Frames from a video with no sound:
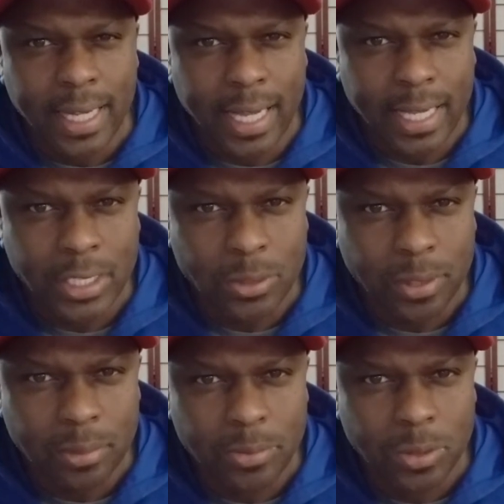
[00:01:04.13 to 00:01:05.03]
I do
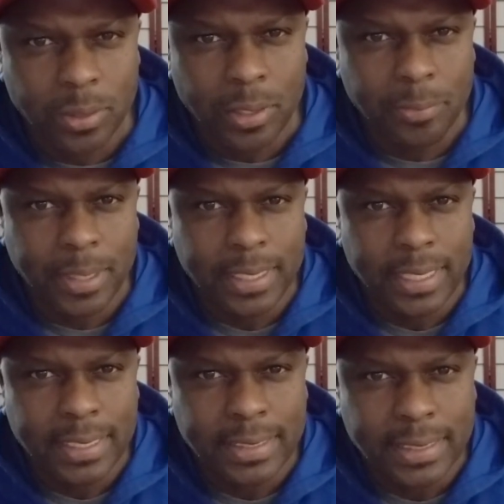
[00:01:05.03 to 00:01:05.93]
what I'm doing
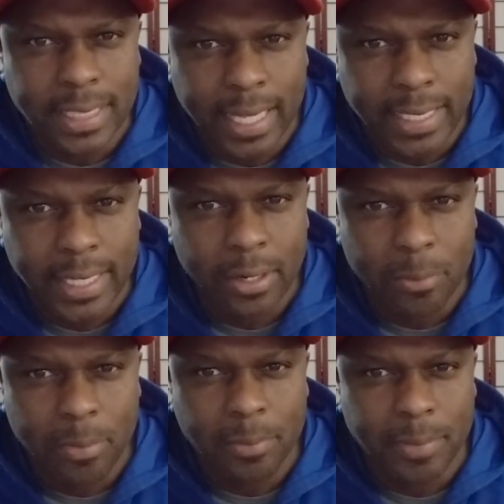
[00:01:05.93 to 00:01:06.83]
because I care
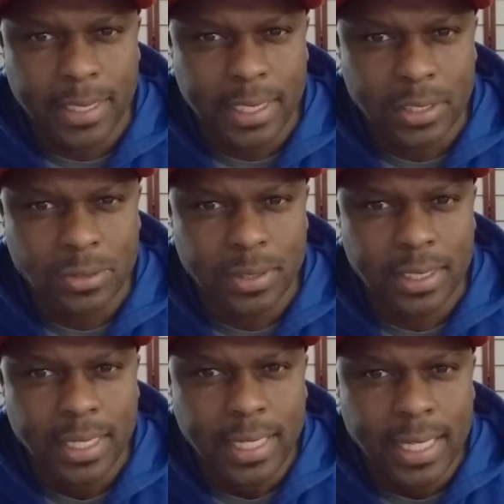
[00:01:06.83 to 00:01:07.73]
about my
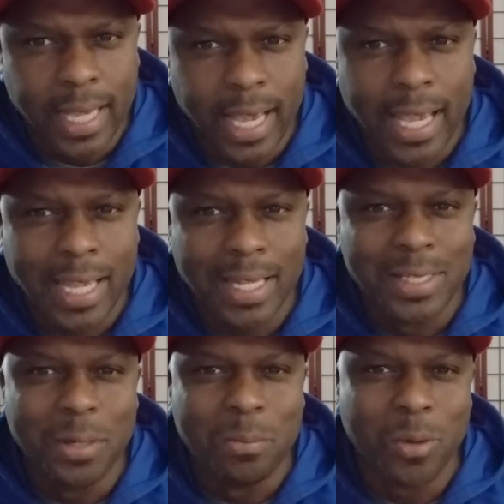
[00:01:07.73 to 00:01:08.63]
country. Hey,
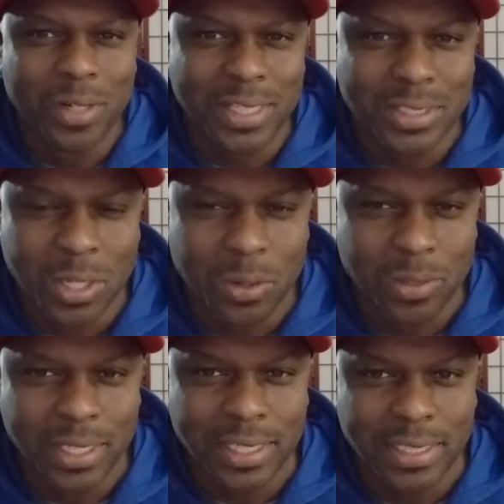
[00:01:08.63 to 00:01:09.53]
good morning,
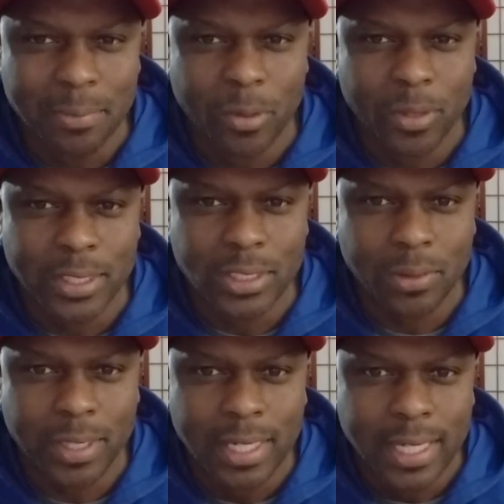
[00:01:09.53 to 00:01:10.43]
Tony. Good morning,
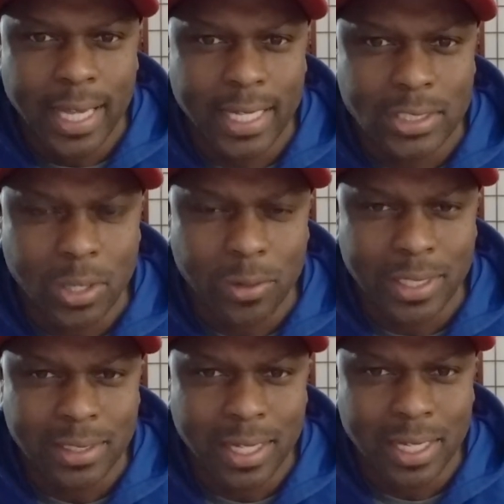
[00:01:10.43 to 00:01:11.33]
Tony. Hey
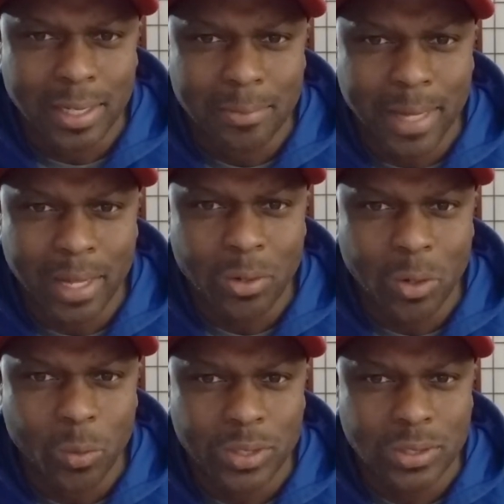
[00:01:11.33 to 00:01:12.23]
Tony, I don't
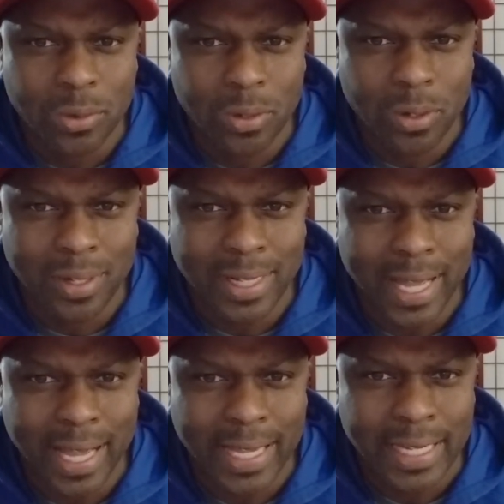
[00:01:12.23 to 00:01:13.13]
know what's going on.
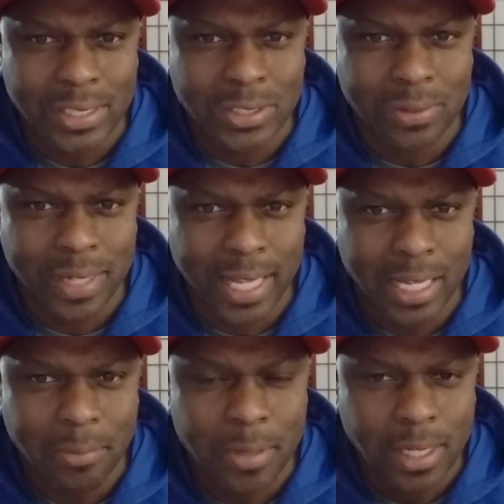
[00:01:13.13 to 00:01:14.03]
I hit your
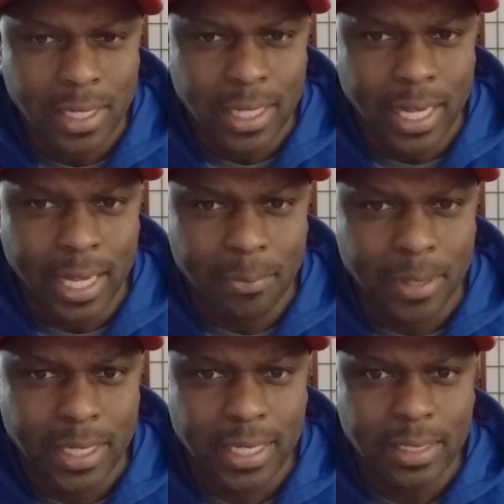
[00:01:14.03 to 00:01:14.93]
name. I'm
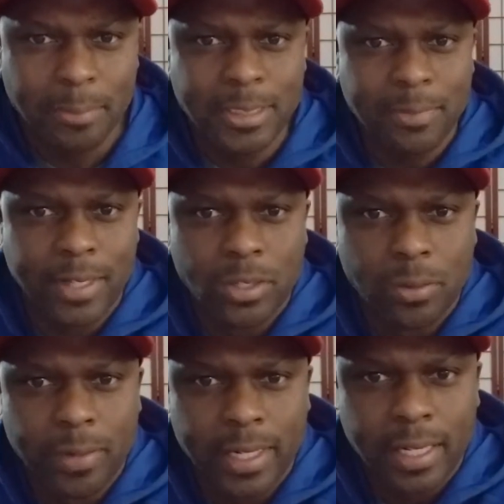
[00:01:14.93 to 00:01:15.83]
gonna hit. Let me see if I can
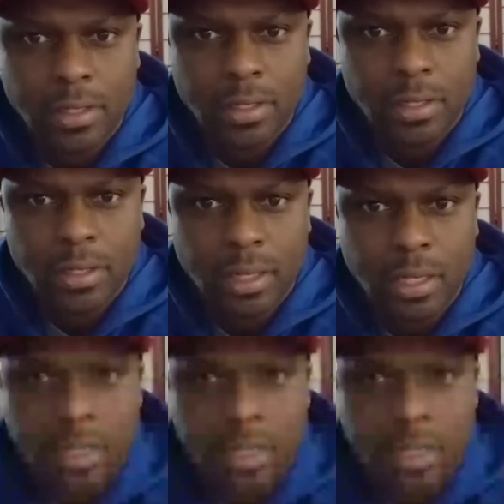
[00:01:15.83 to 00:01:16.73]
do it
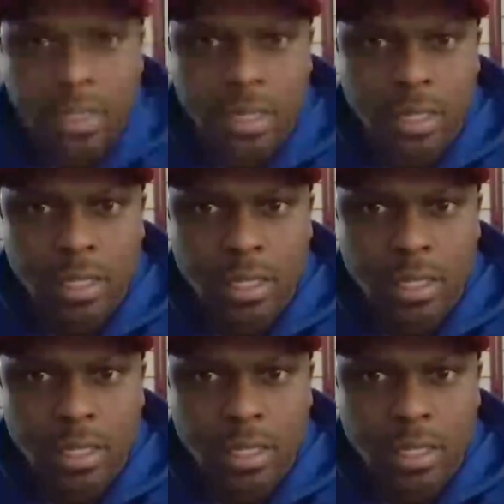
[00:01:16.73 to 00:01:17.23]
right now.